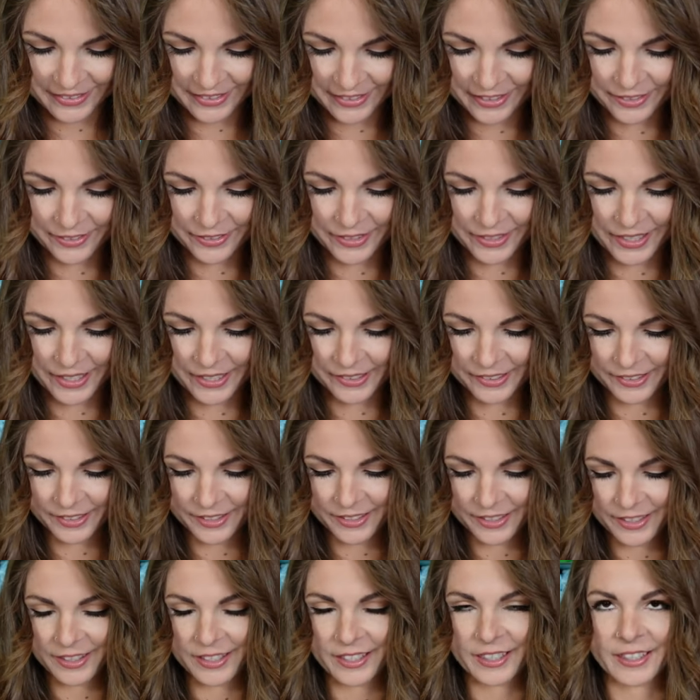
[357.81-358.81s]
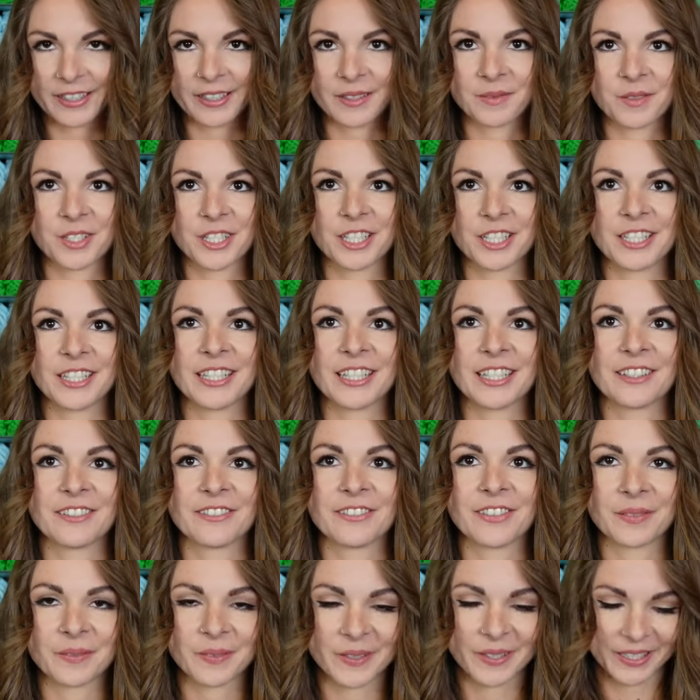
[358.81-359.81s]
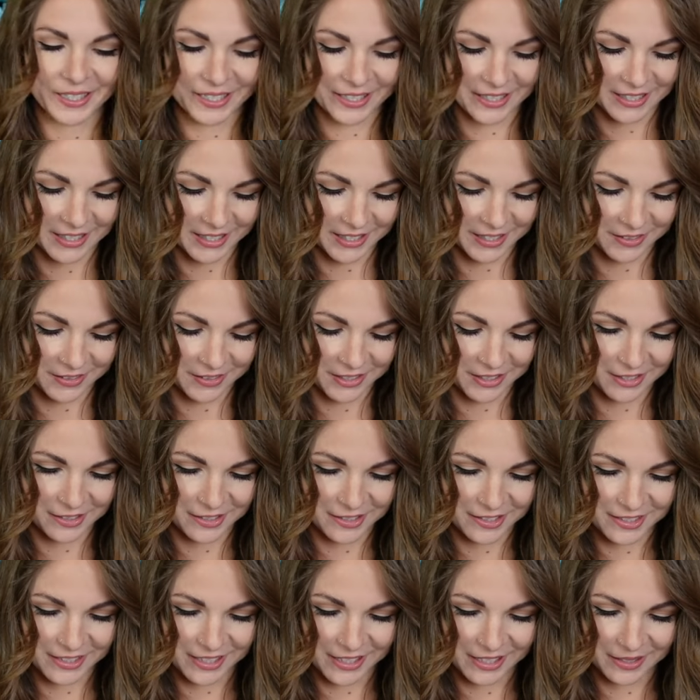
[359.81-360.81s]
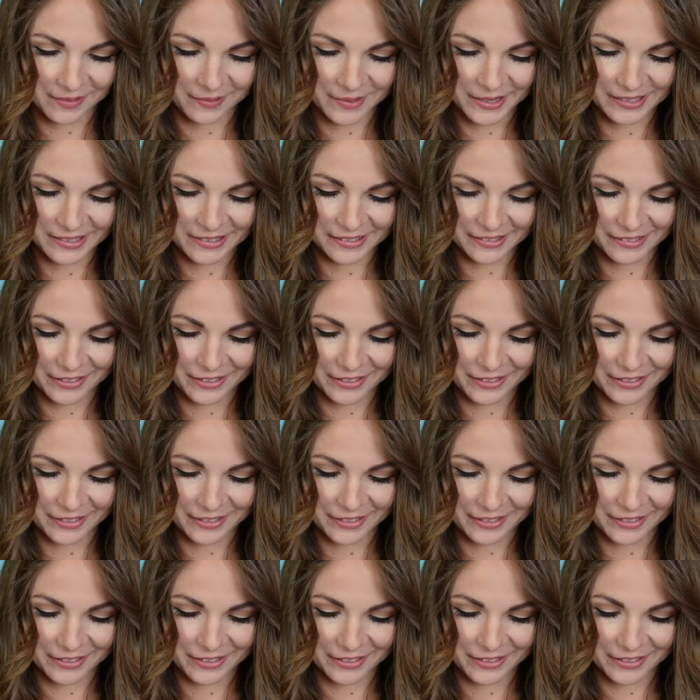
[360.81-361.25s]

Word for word: you guys are gonna think I'm cheating if I'm like cutting out huge segments,